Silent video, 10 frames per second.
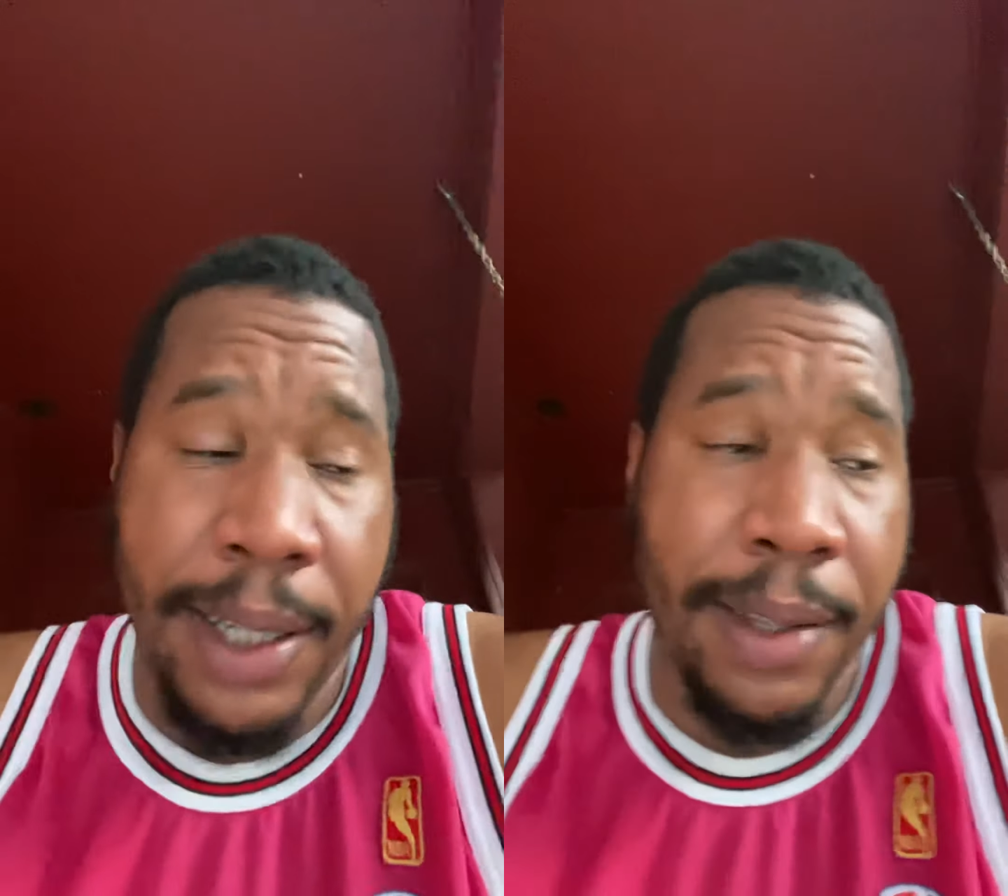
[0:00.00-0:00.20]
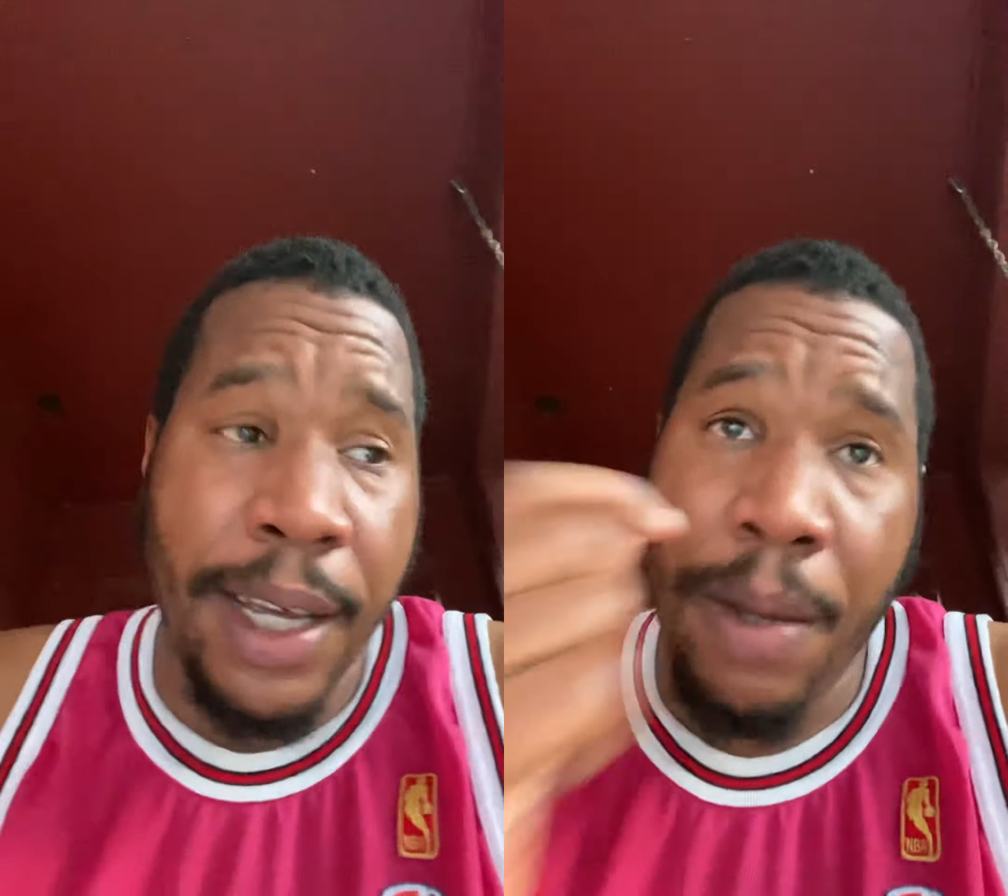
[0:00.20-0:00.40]

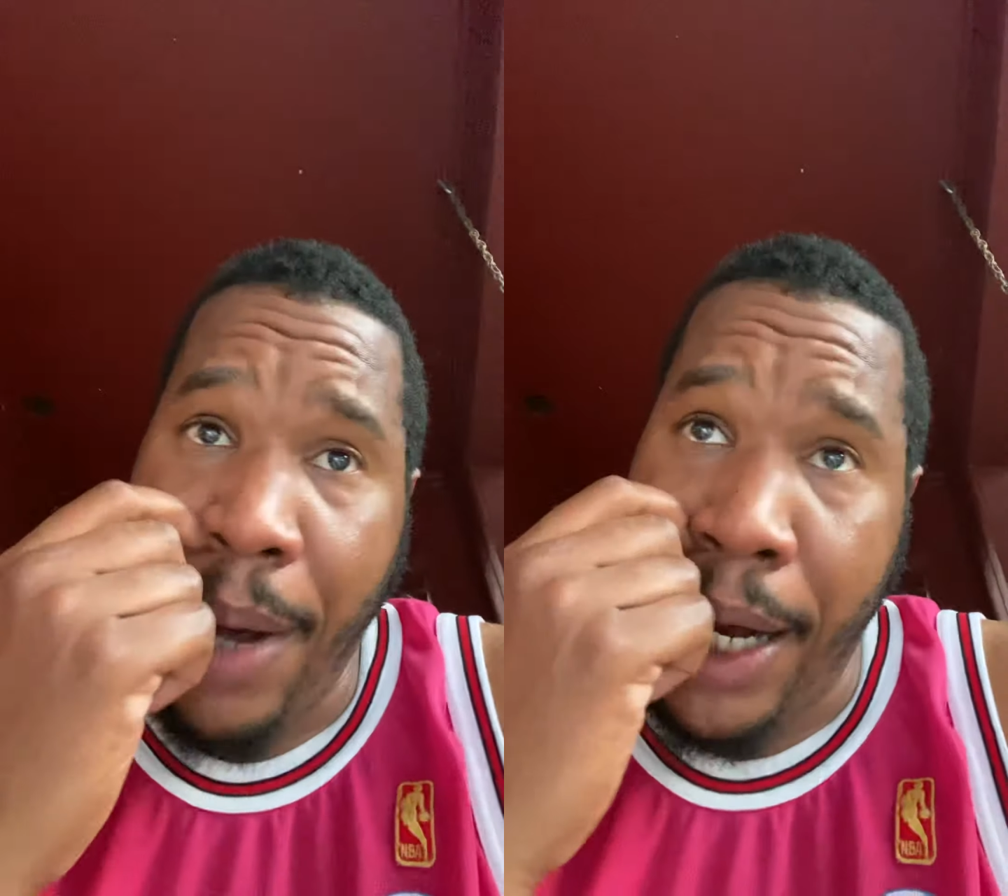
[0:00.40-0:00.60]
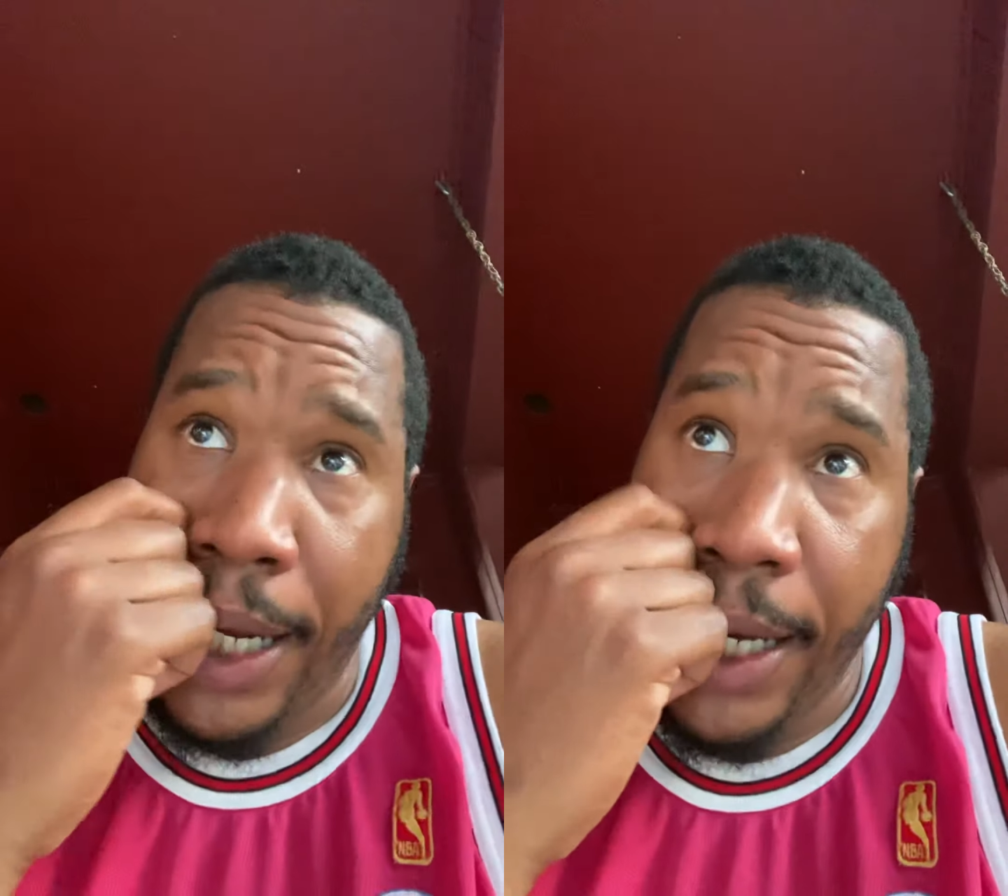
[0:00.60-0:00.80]
the thing
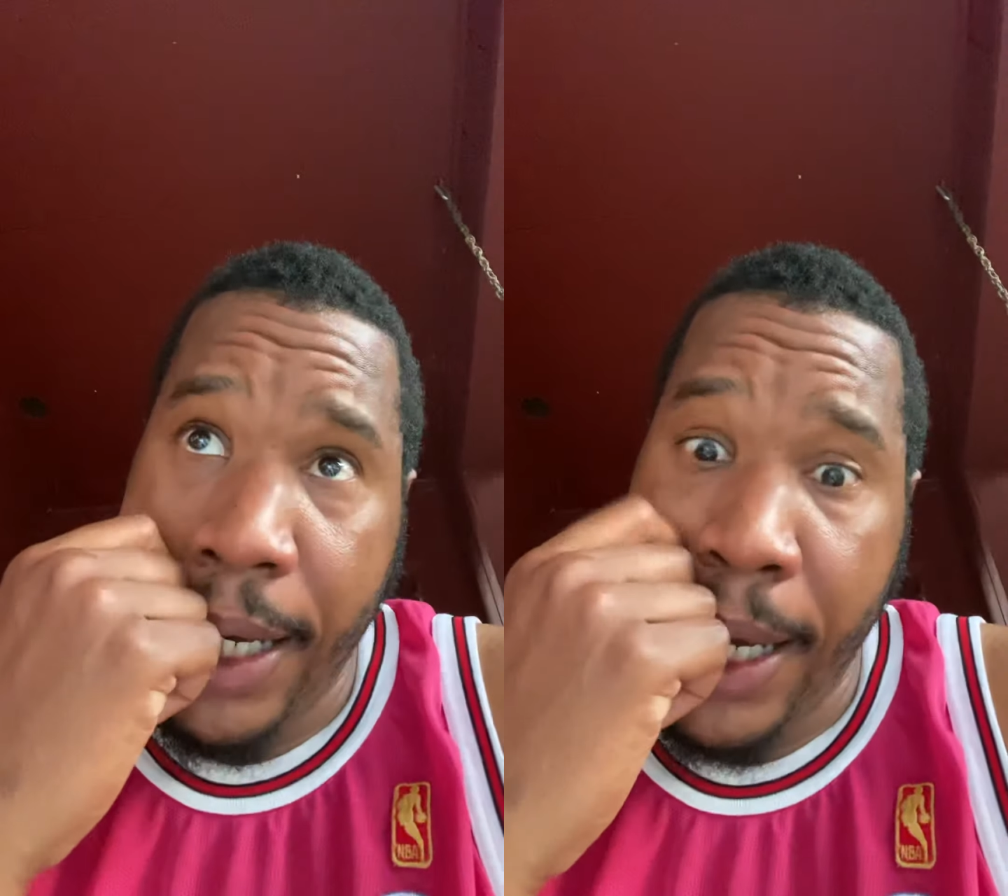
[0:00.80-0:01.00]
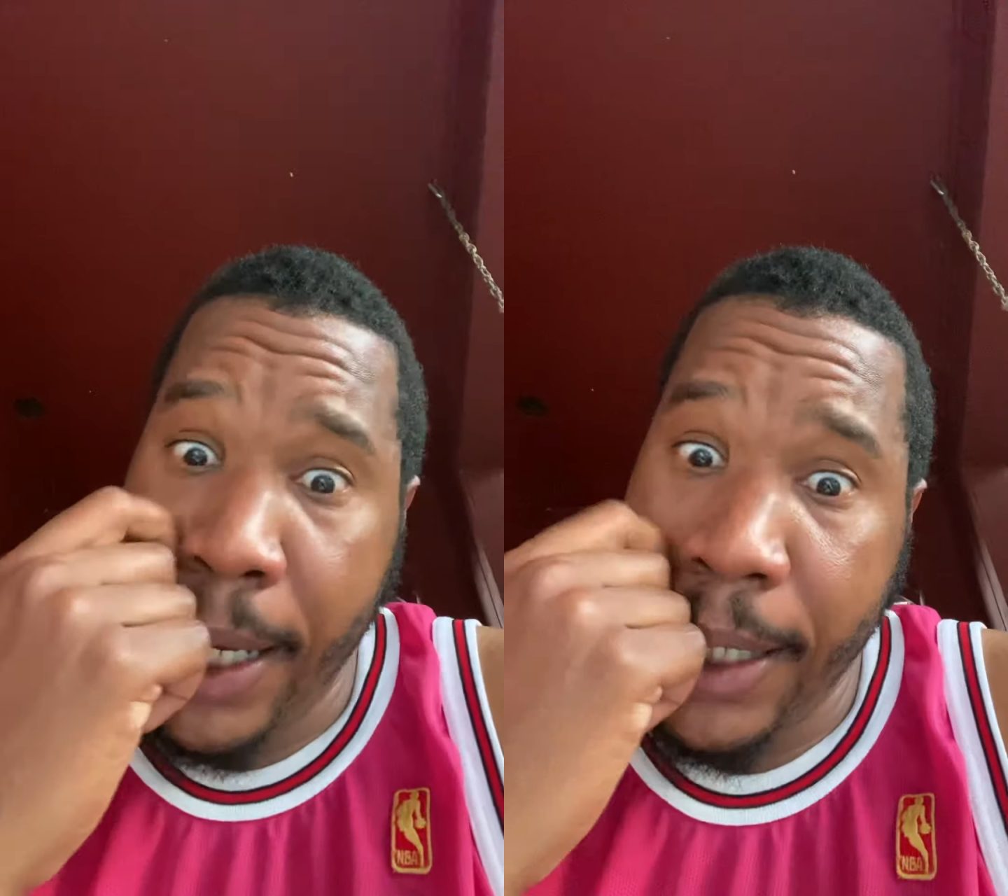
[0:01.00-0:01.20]
about it
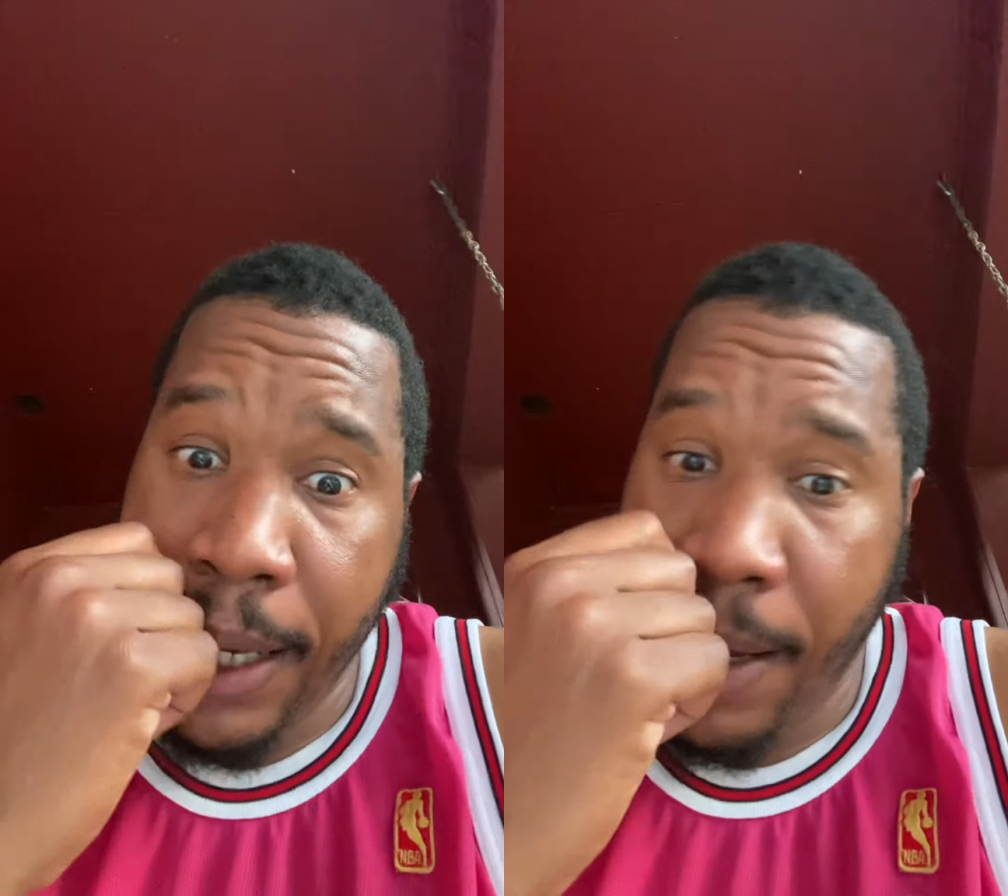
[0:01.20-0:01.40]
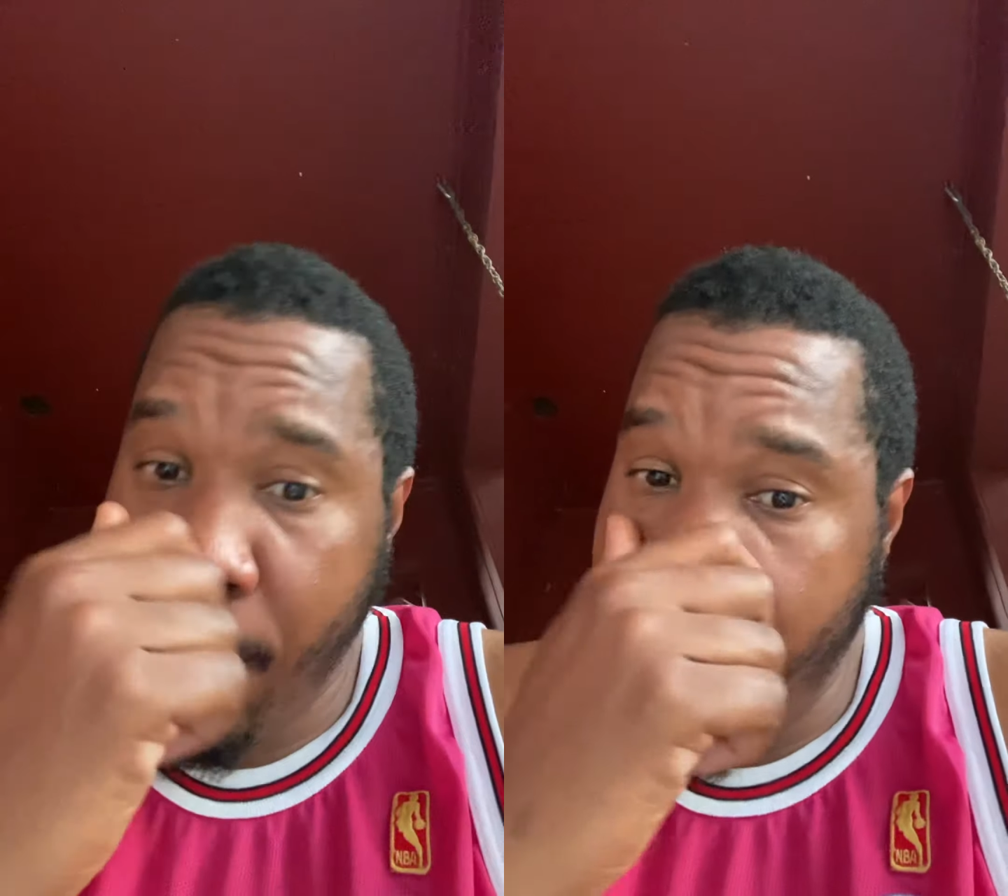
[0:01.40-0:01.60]
he is a